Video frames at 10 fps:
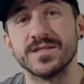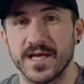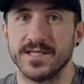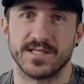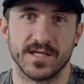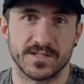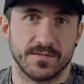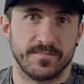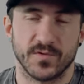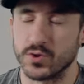taste test
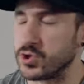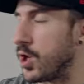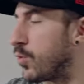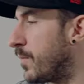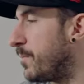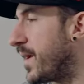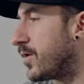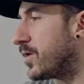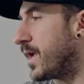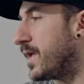them. There's no one
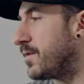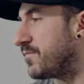better in